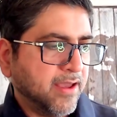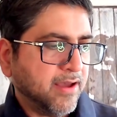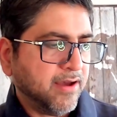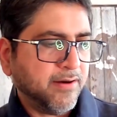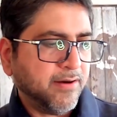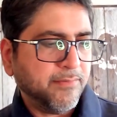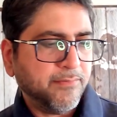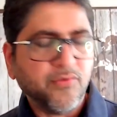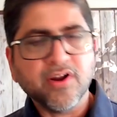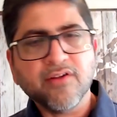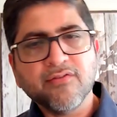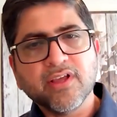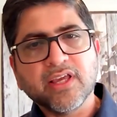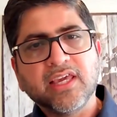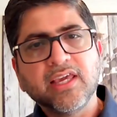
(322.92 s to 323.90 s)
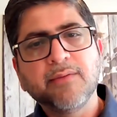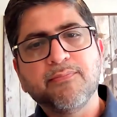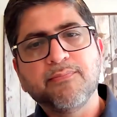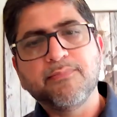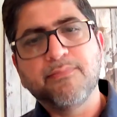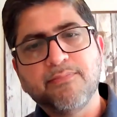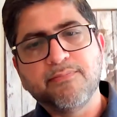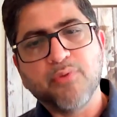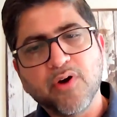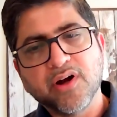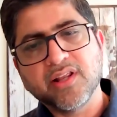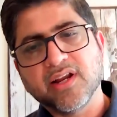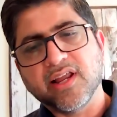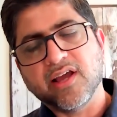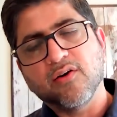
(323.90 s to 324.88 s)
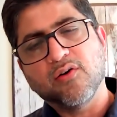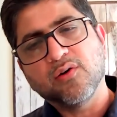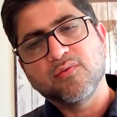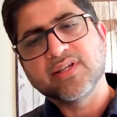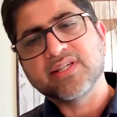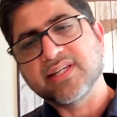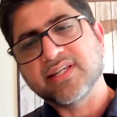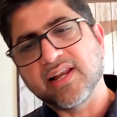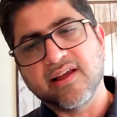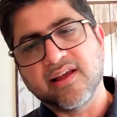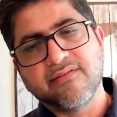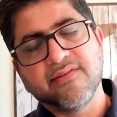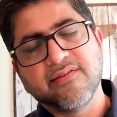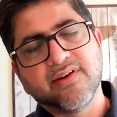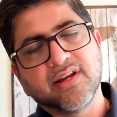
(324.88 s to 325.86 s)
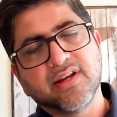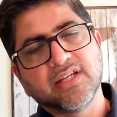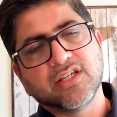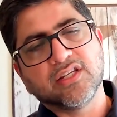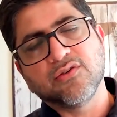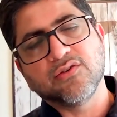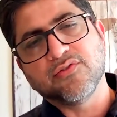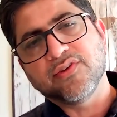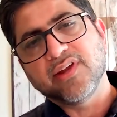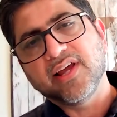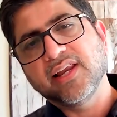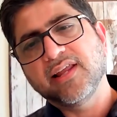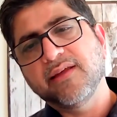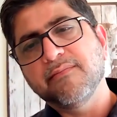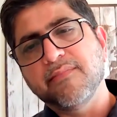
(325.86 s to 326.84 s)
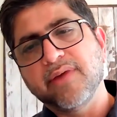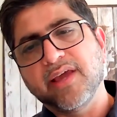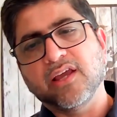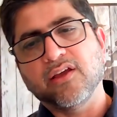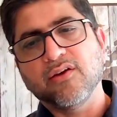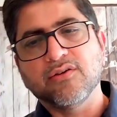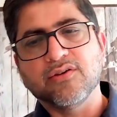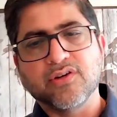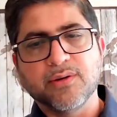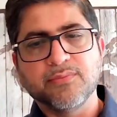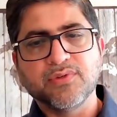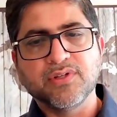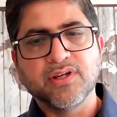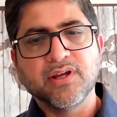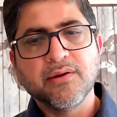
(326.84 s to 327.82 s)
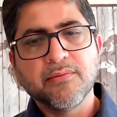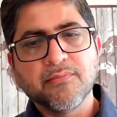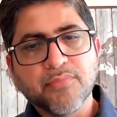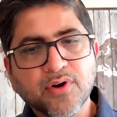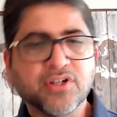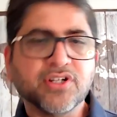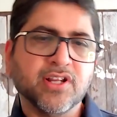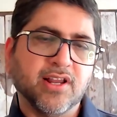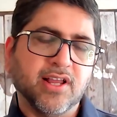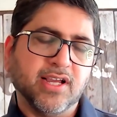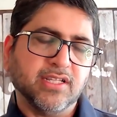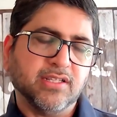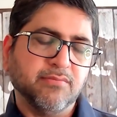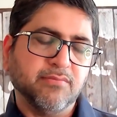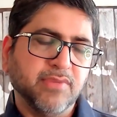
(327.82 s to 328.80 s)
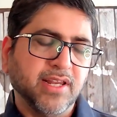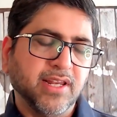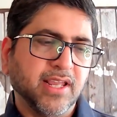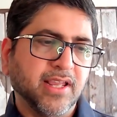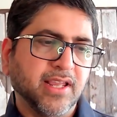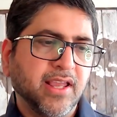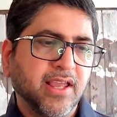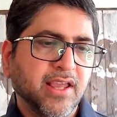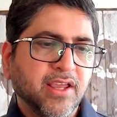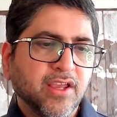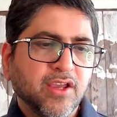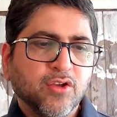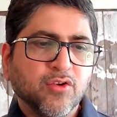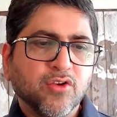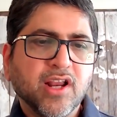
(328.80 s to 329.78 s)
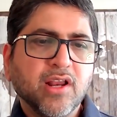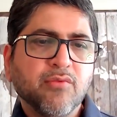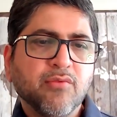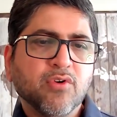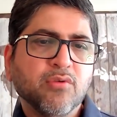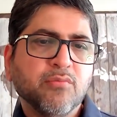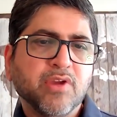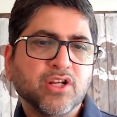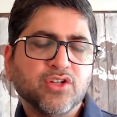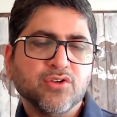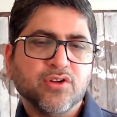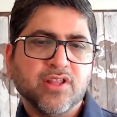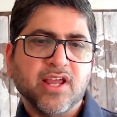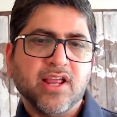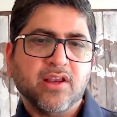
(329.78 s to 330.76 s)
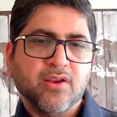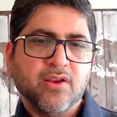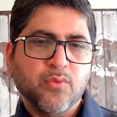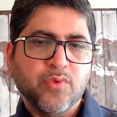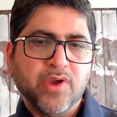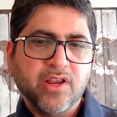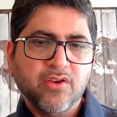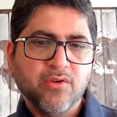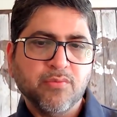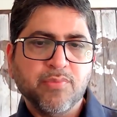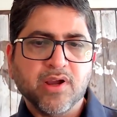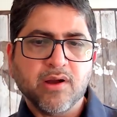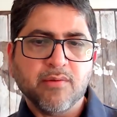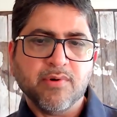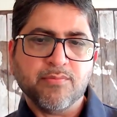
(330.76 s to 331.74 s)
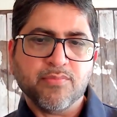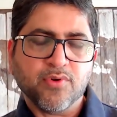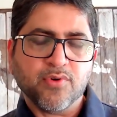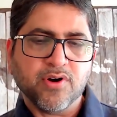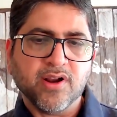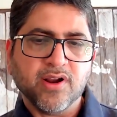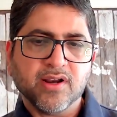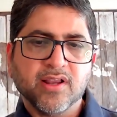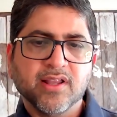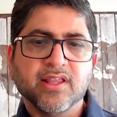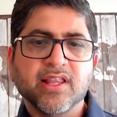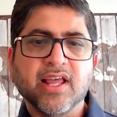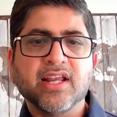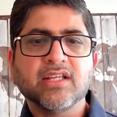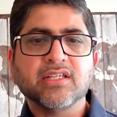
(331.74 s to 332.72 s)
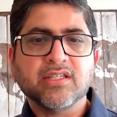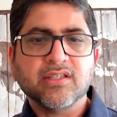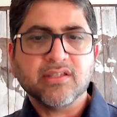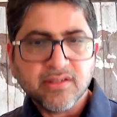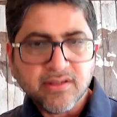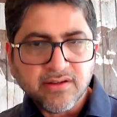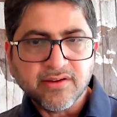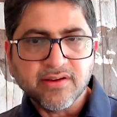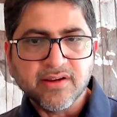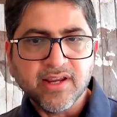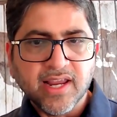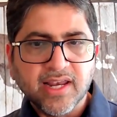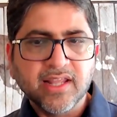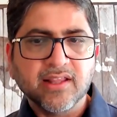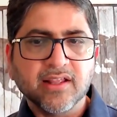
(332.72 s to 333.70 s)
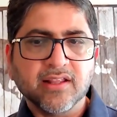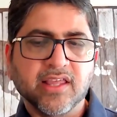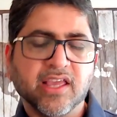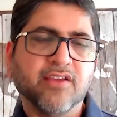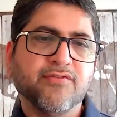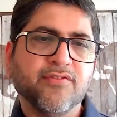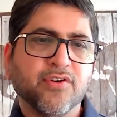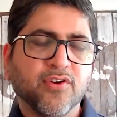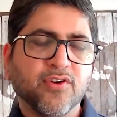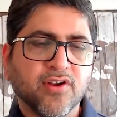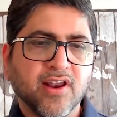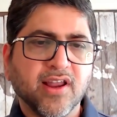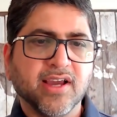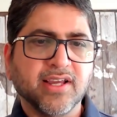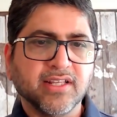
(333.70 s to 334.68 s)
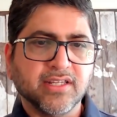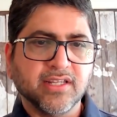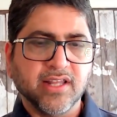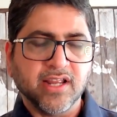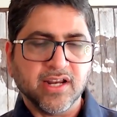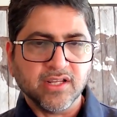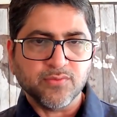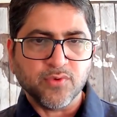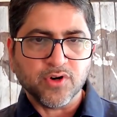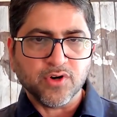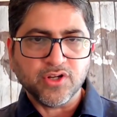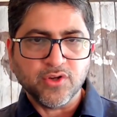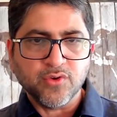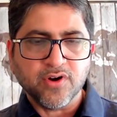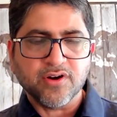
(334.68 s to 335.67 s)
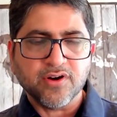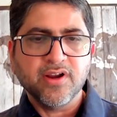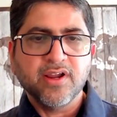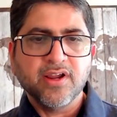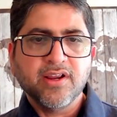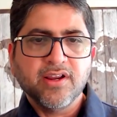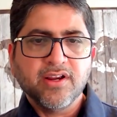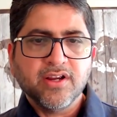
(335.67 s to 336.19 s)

One of the key point that I always tell everyone is to really make your trips personalized, meaning you really want to make sure that when you pick up a product, that is really the thing for your clients. That is what you are